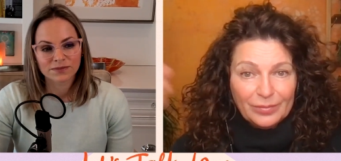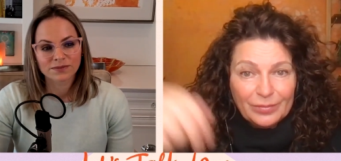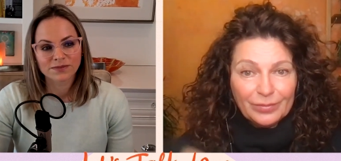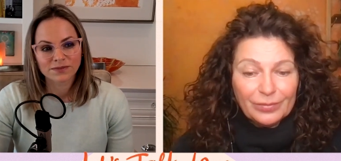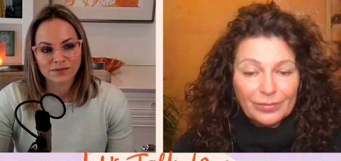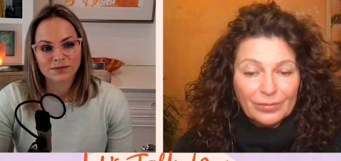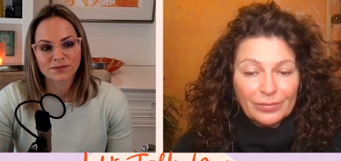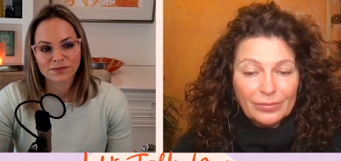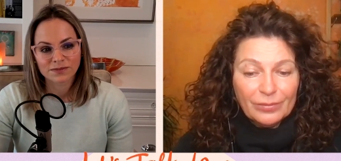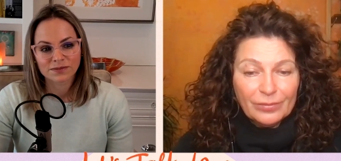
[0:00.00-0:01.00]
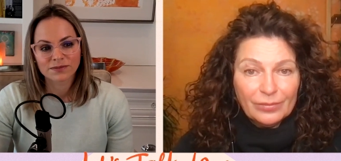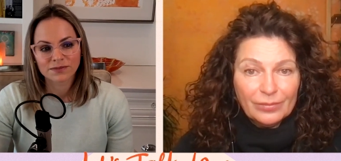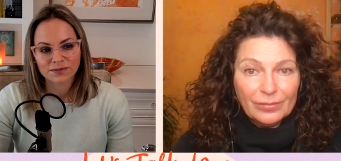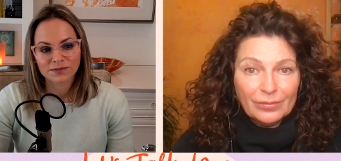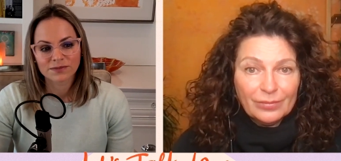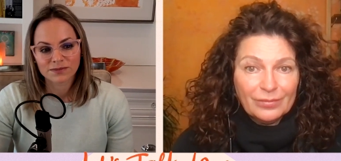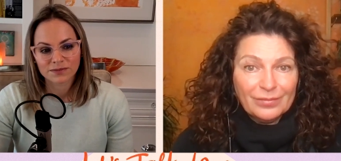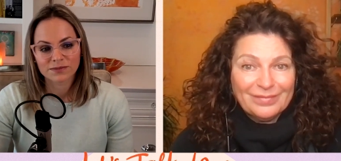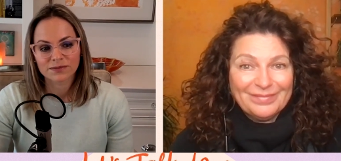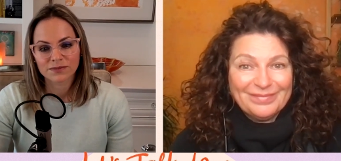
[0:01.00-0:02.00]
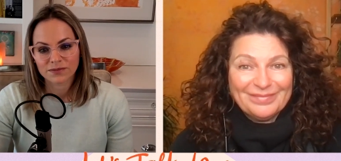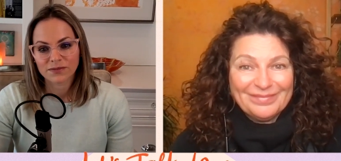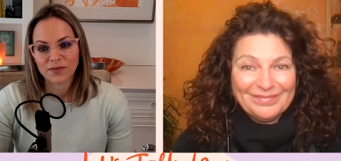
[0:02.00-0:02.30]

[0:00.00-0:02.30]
Nothing is said.